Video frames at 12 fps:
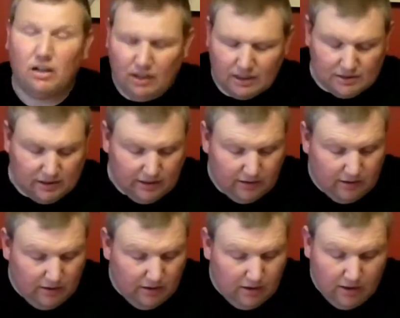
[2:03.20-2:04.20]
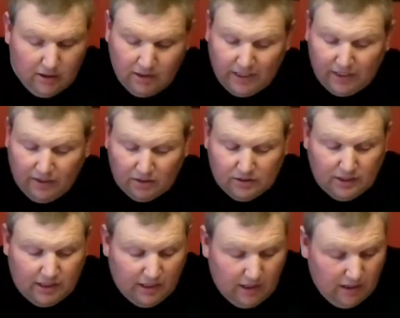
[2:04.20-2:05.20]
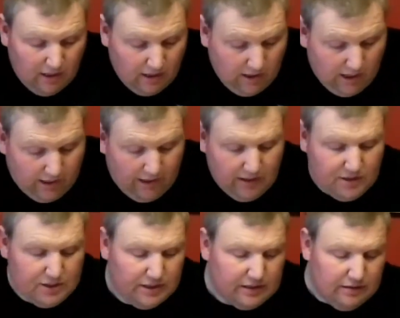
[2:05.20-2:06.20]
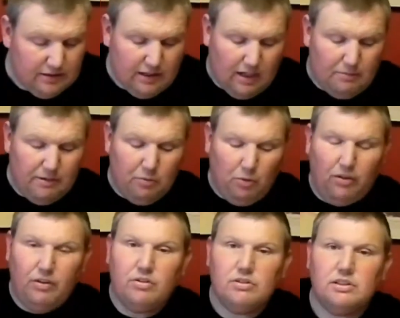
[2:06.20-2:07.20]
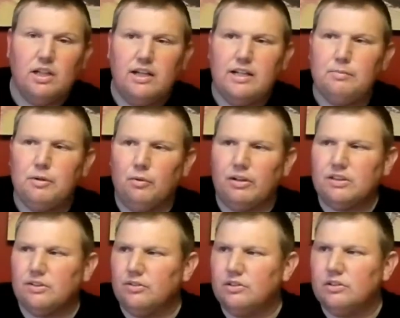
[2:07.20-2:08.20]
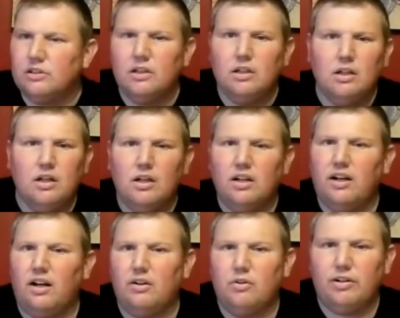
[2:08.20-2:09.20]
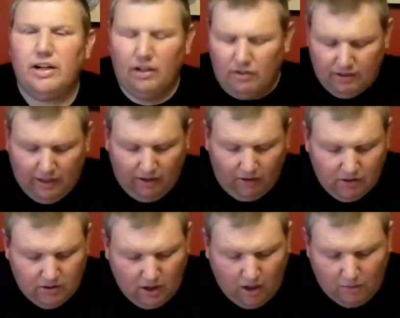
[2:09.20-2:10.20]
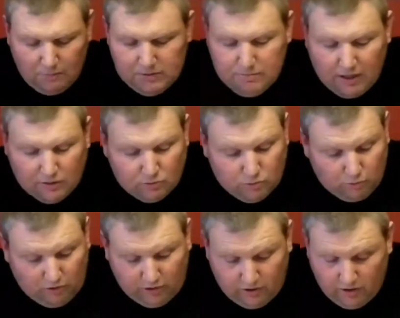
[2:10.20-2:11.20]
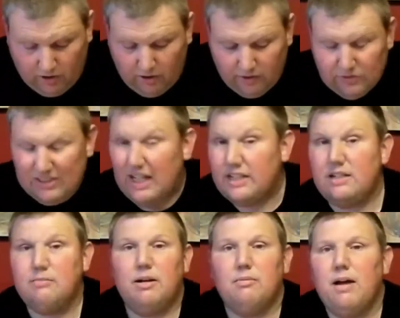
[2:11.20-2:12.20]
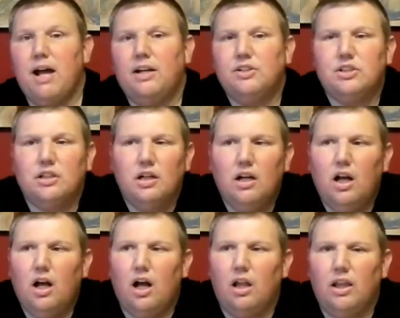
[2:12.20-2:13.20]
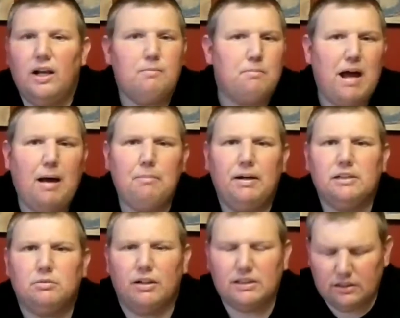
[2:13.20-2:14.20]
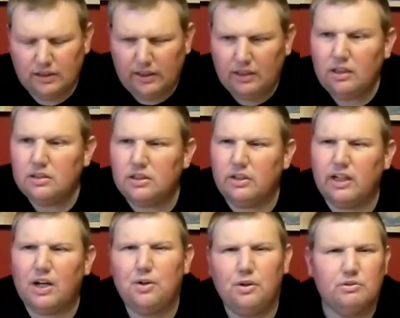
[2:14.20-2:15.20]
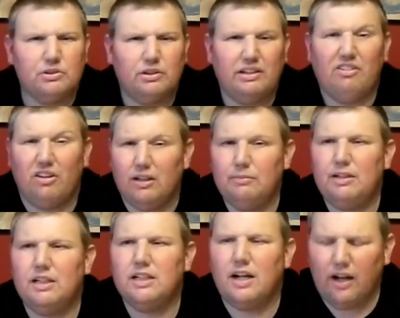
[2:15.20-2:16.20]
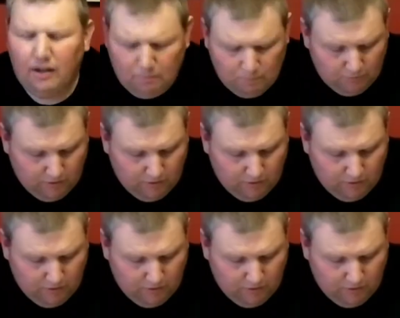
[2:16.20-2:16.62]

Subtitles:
Classic, can't talk today. Hyan, she's just kind of been one of those independent wrestlers, kind of going here and there. This match was really good. It was a 19-minute match. A lot of mat-based wrestling. So you kind of knew it was going to give it a little bit of time.